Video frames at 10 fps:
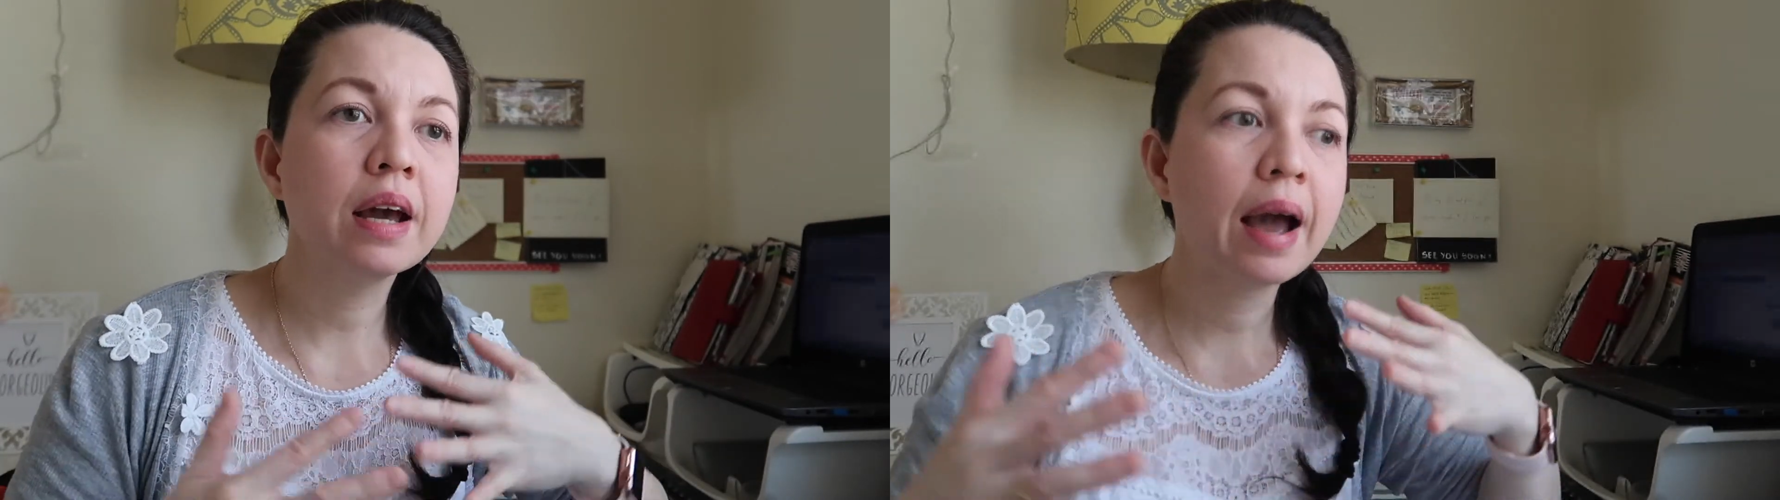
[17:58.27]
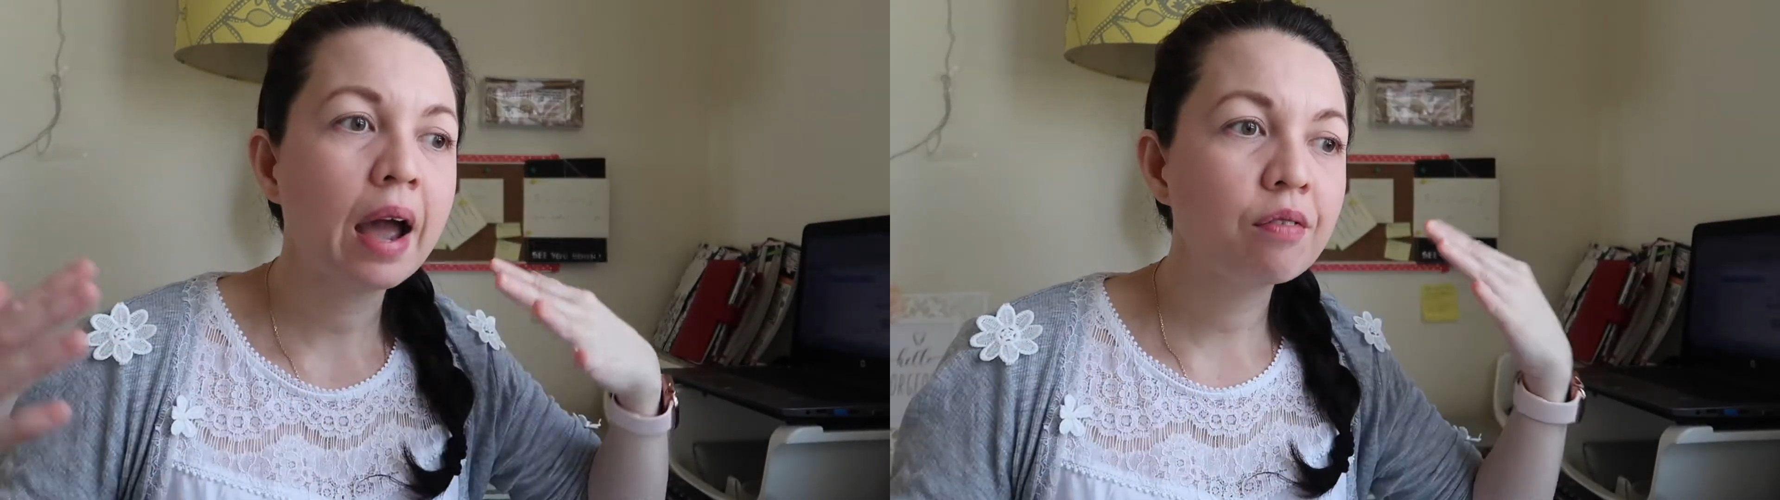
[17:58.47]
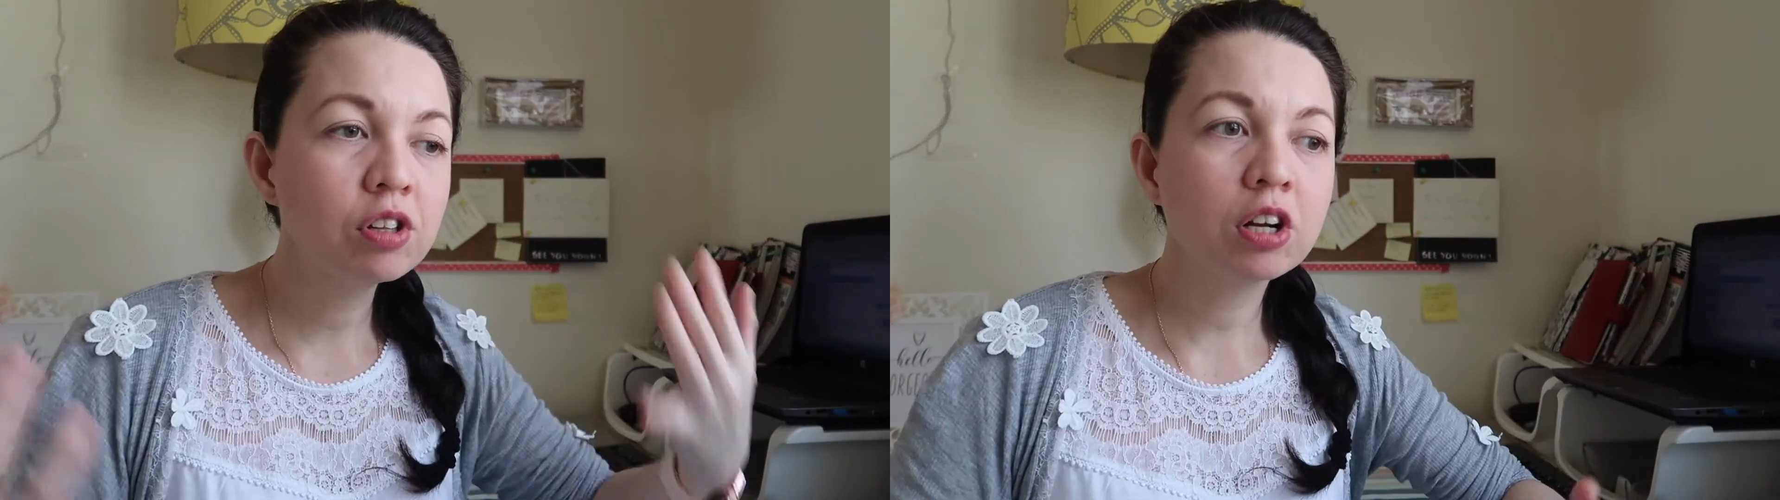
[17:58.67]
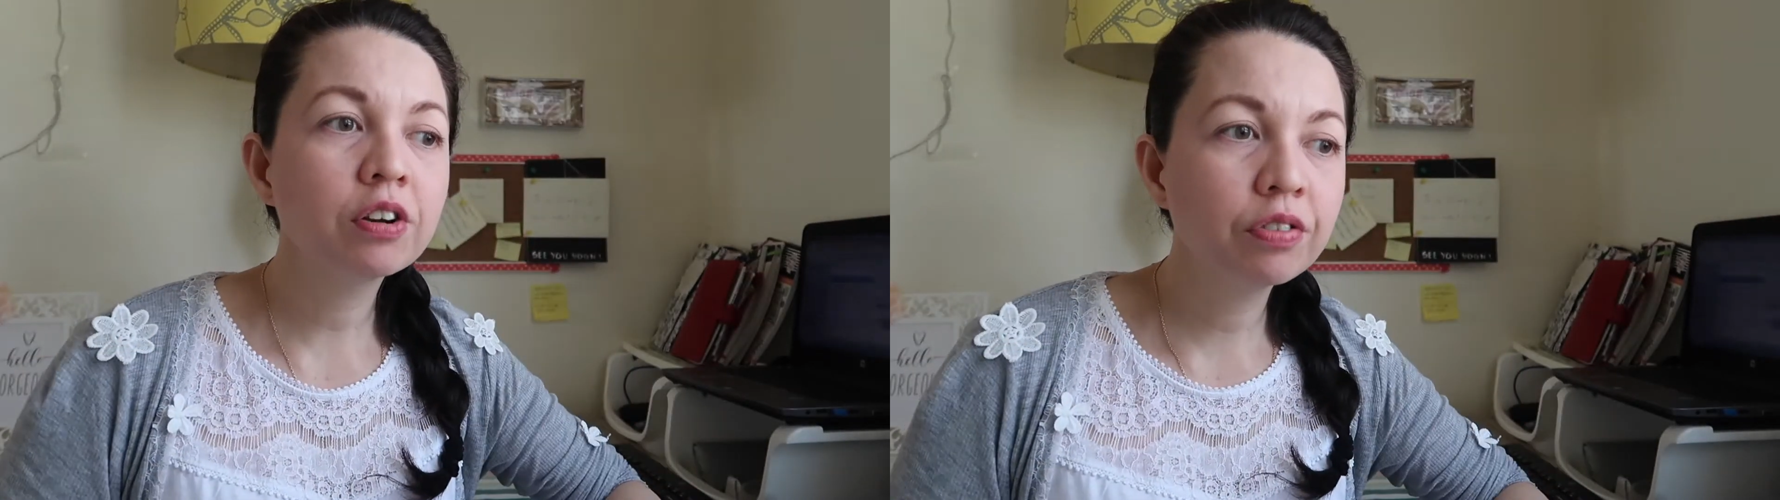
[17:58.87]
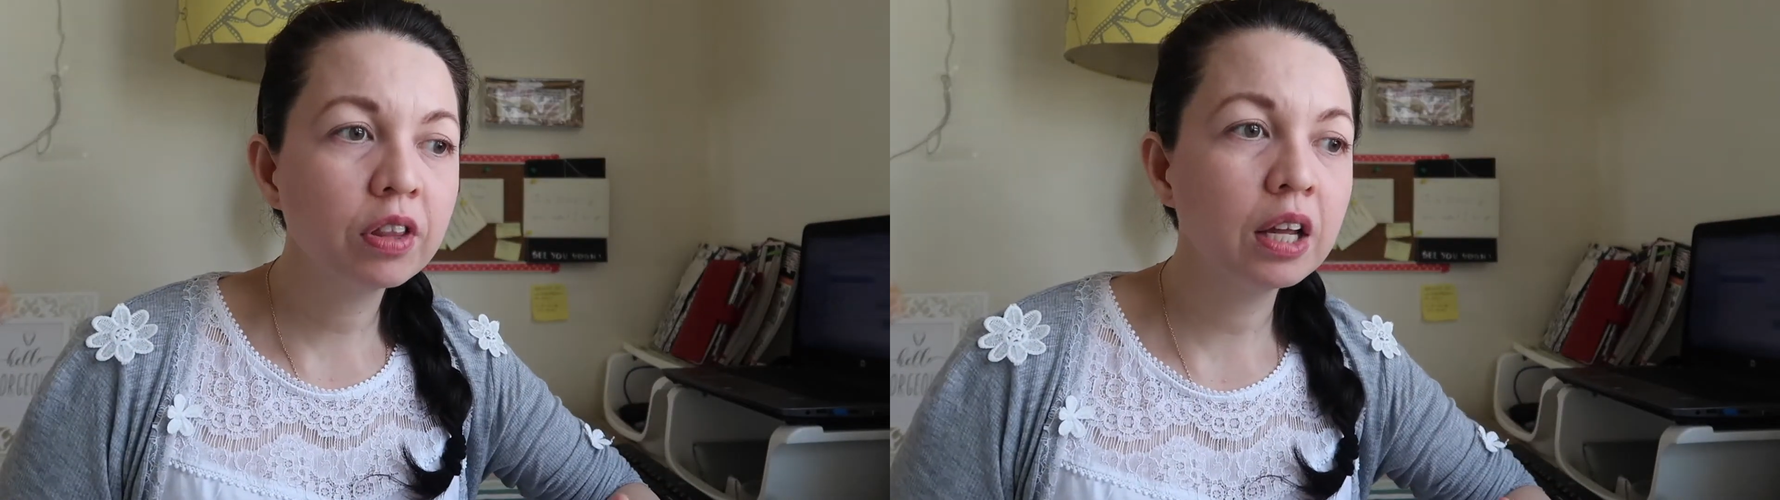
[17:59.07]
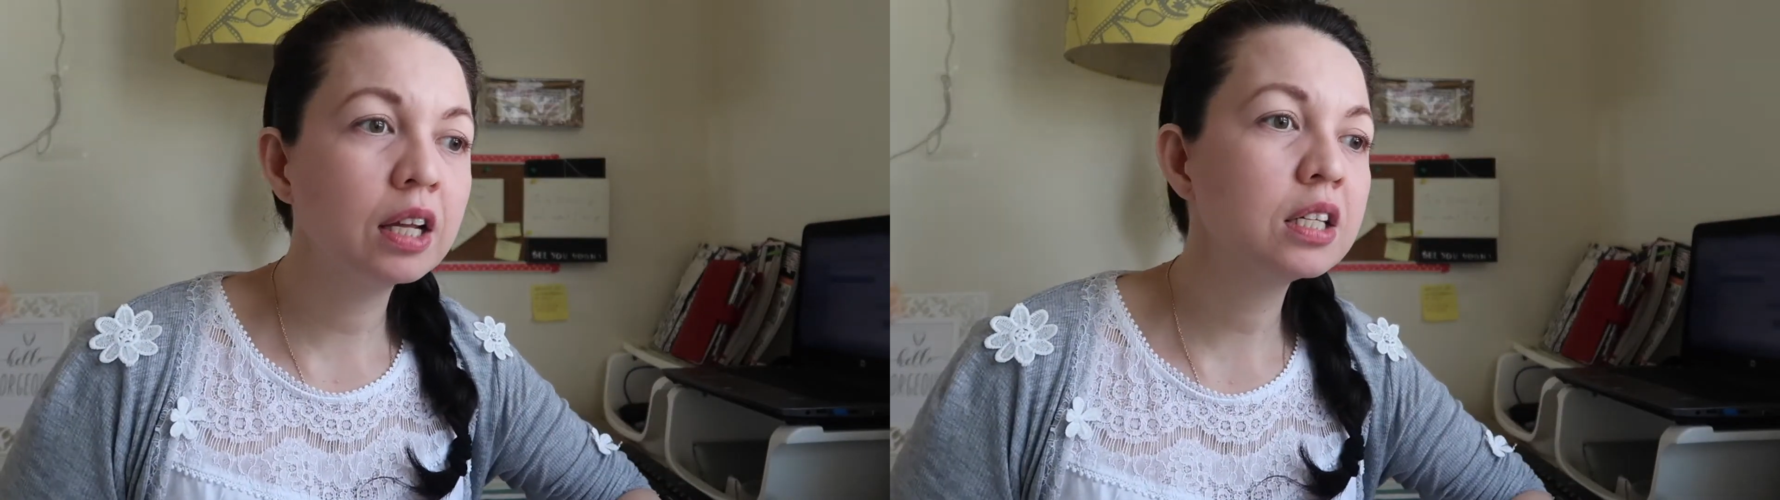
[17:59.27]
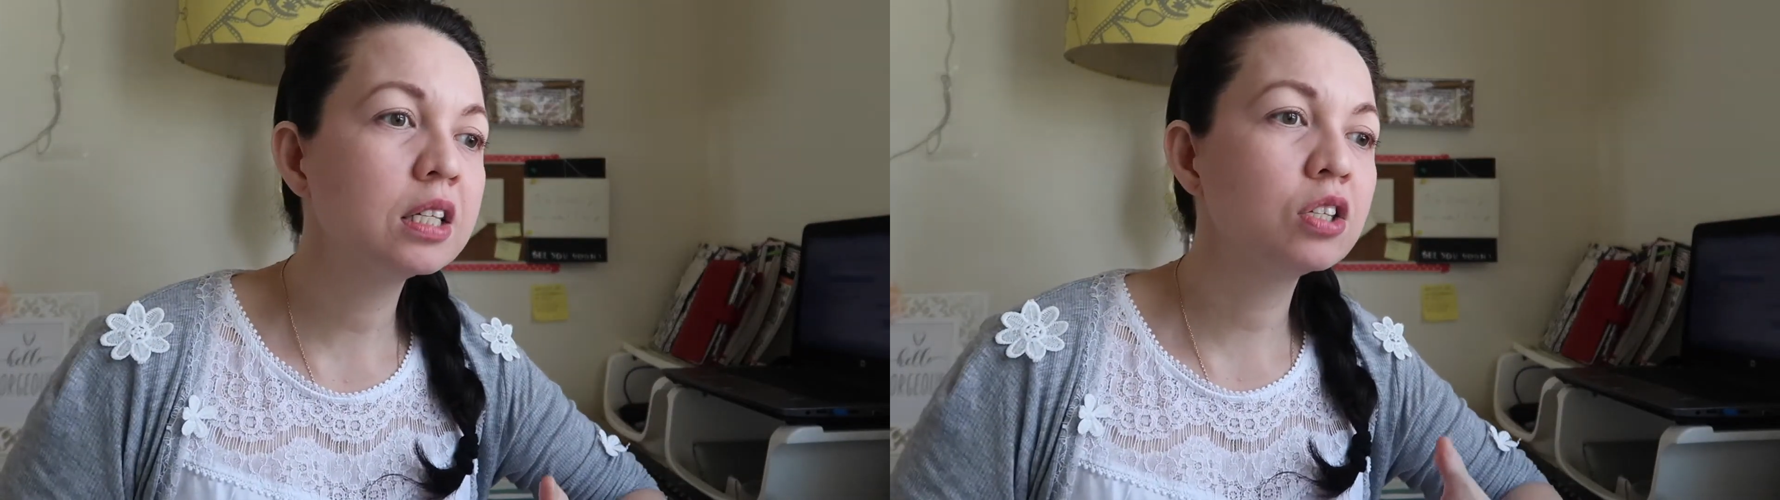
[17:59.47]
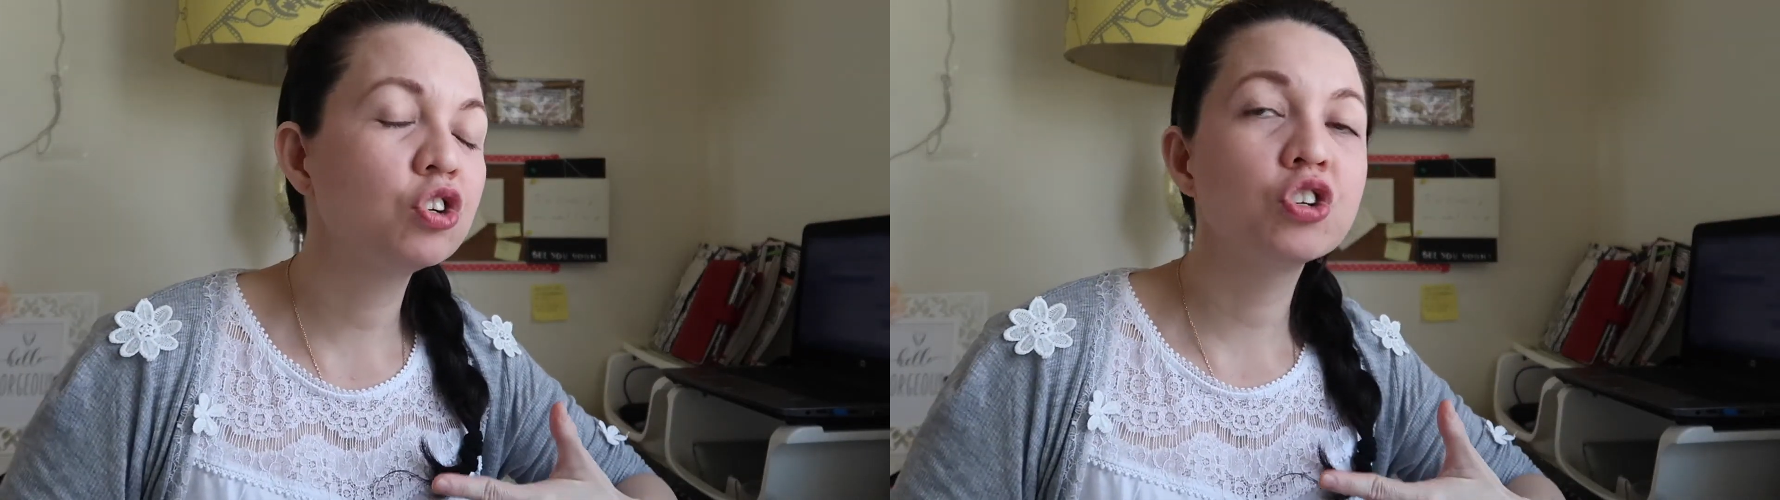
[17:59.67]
I have a lot of things to